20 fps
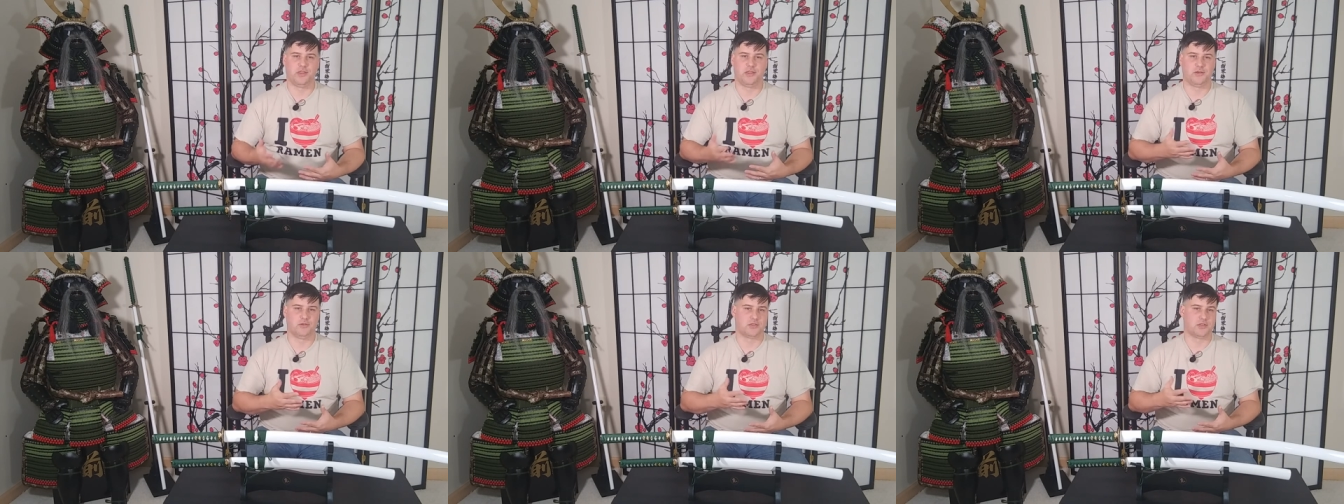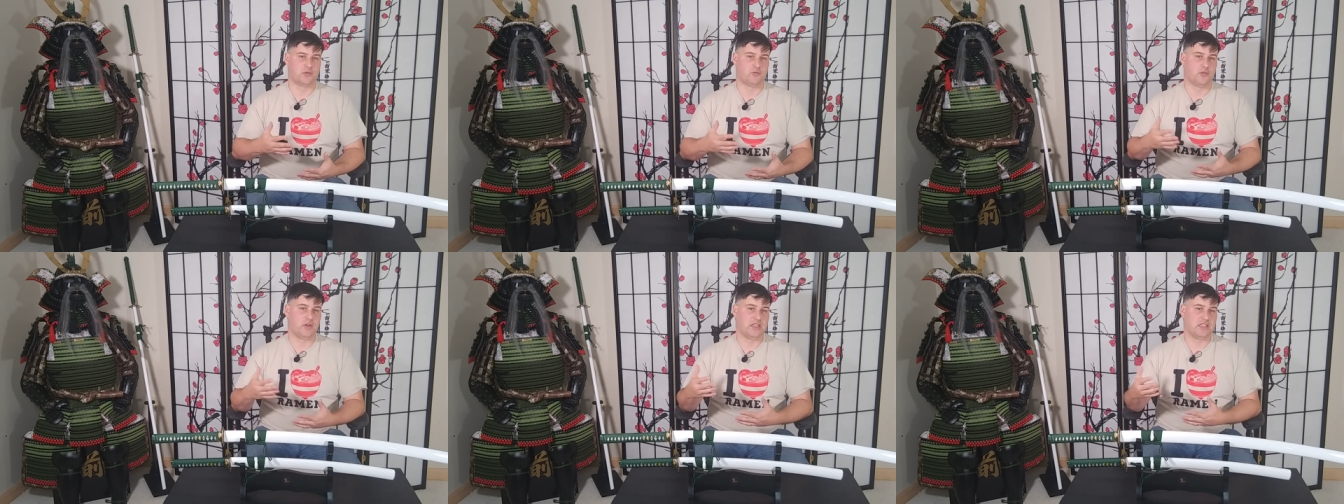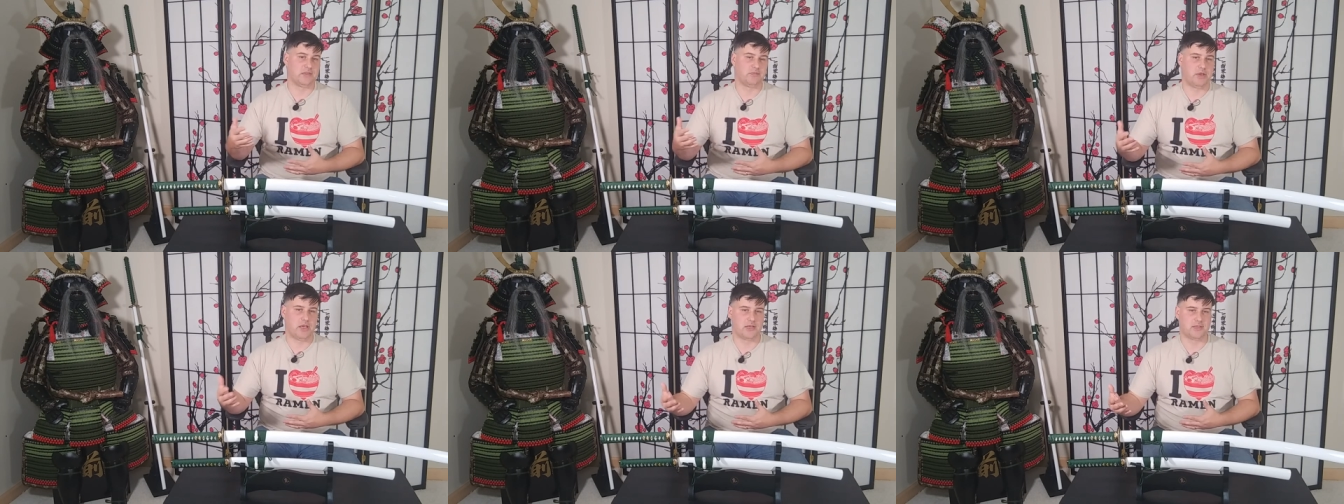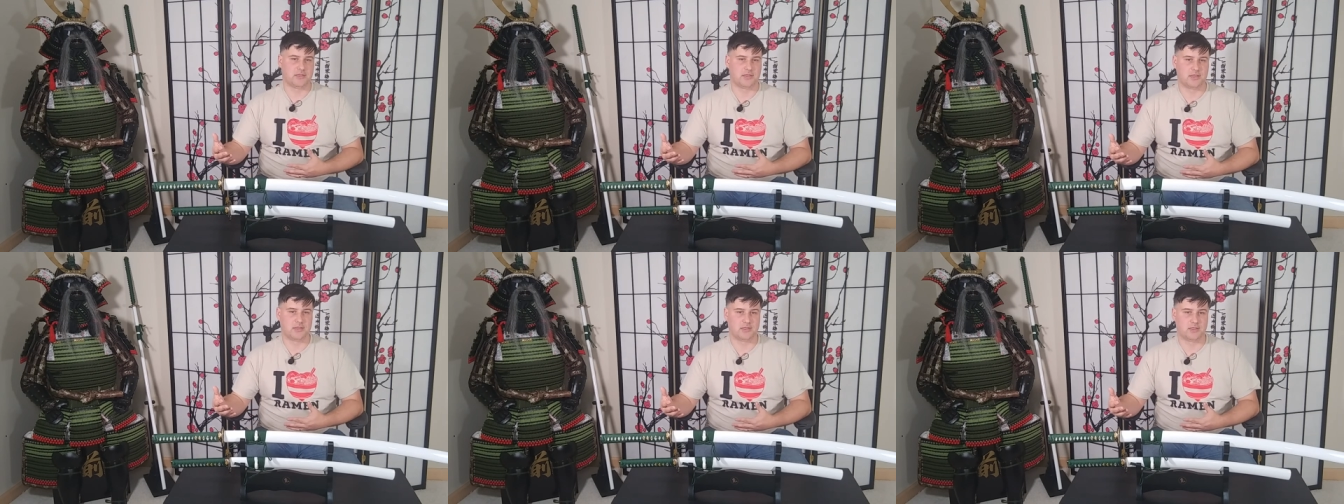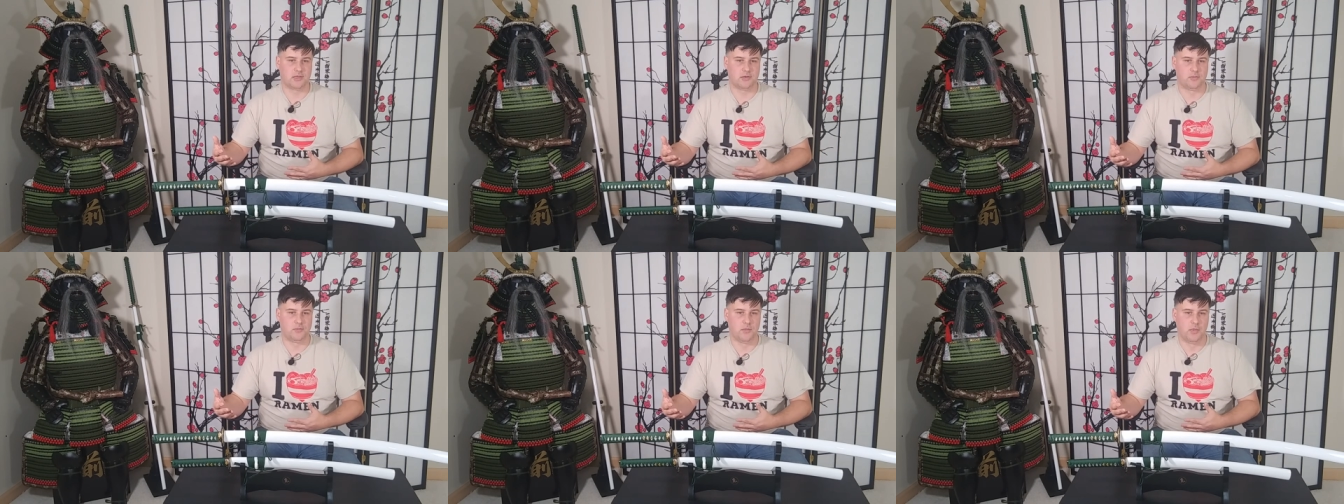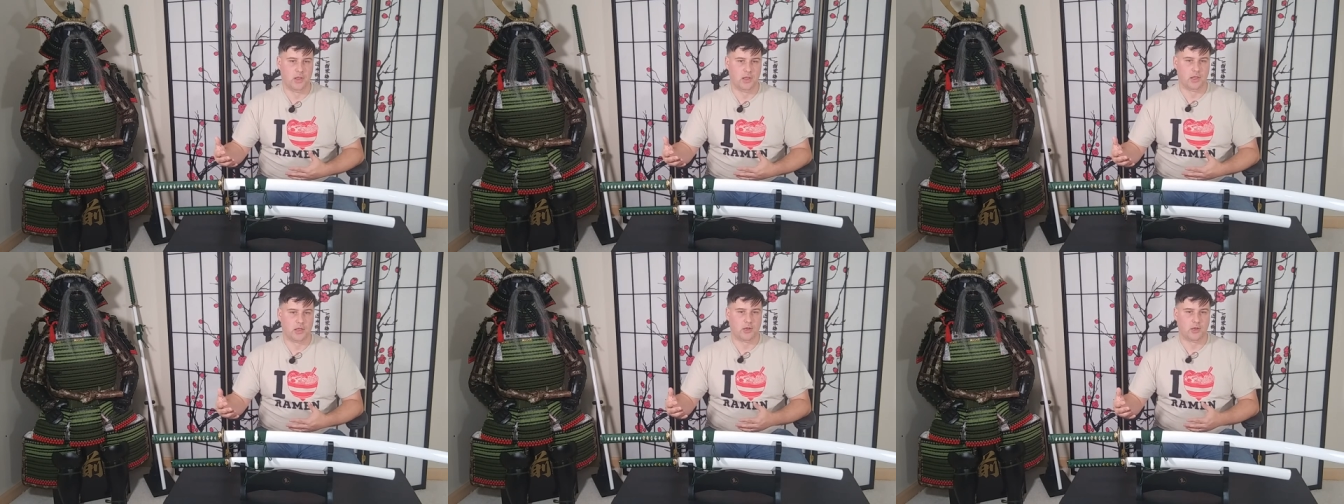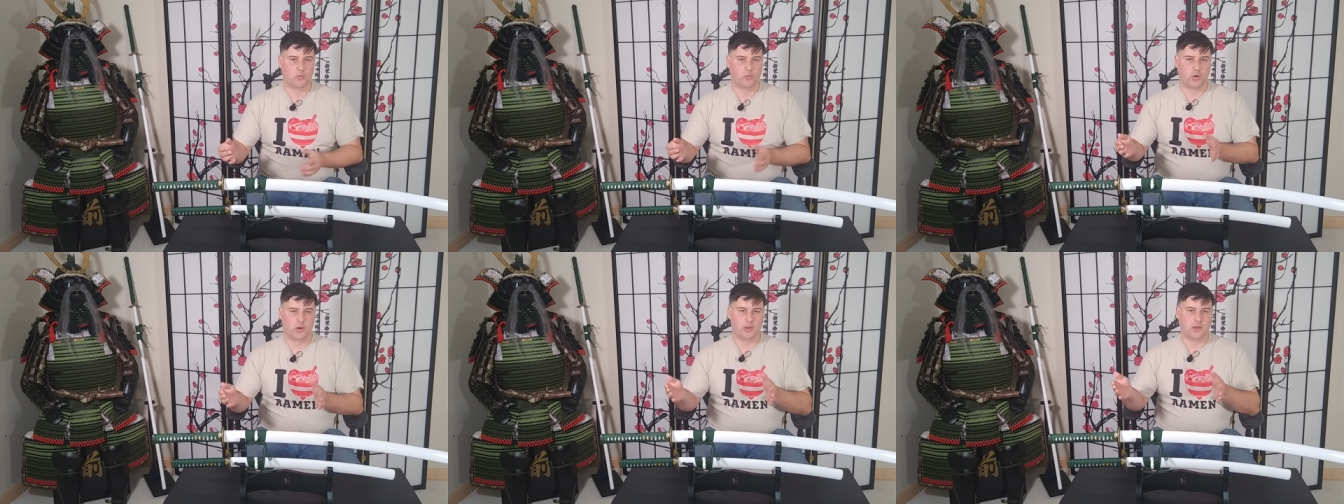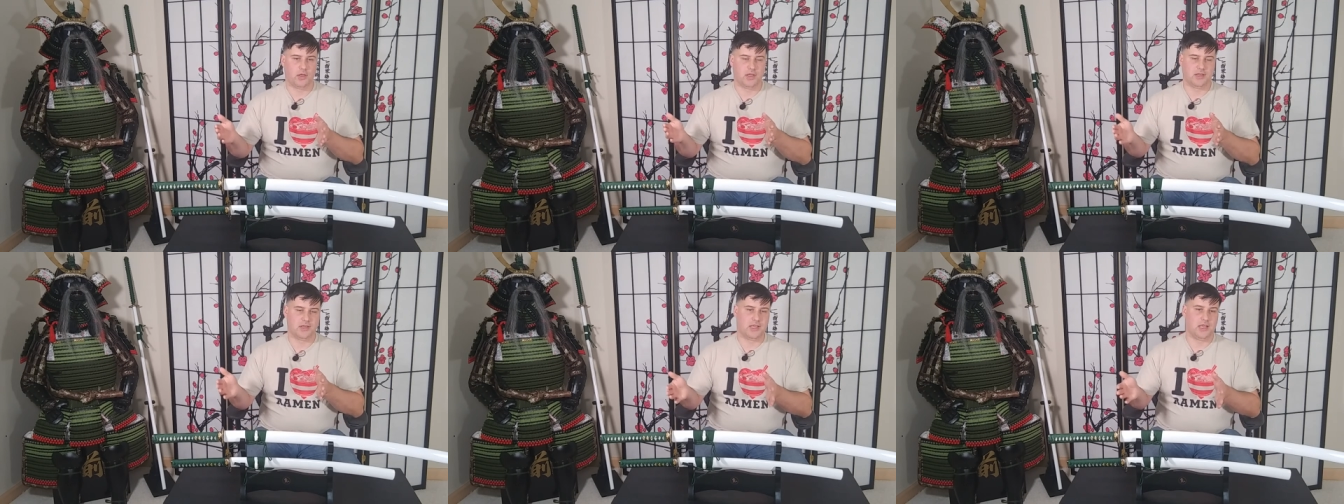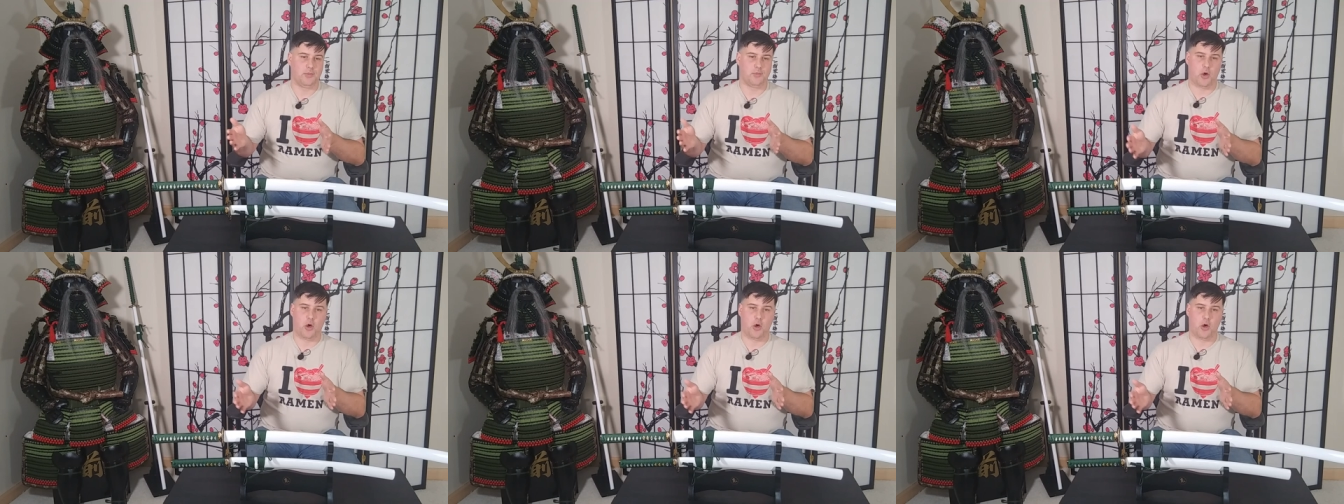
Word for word: There's a respec system where you can keep